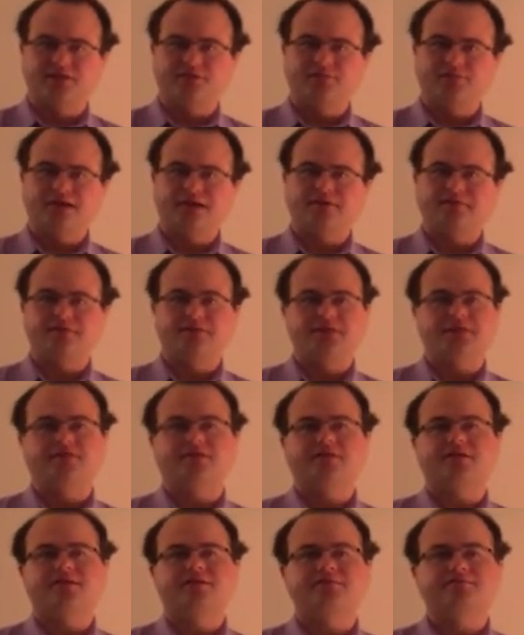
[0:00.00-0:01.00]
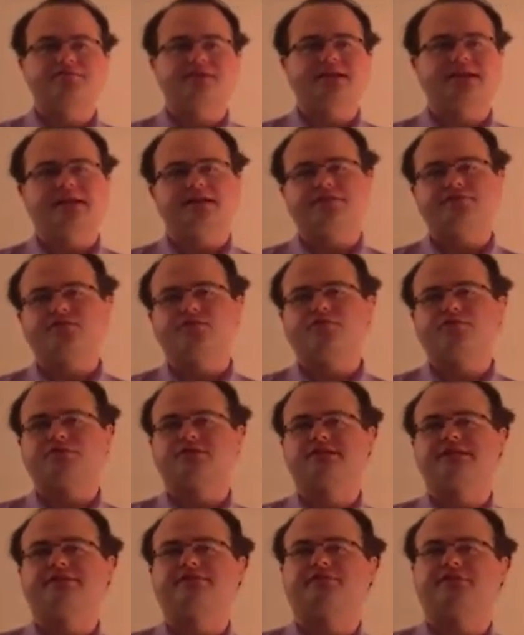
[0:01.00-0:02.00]
Well, there are many, of
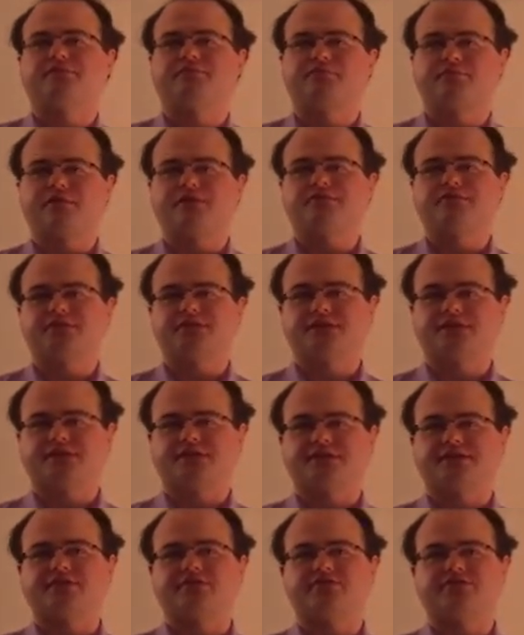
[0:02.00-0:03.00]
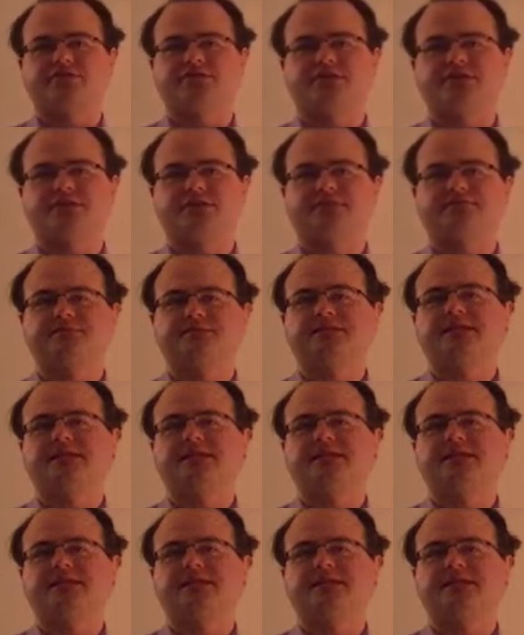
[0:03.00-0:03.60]
course, different approaches to socialism,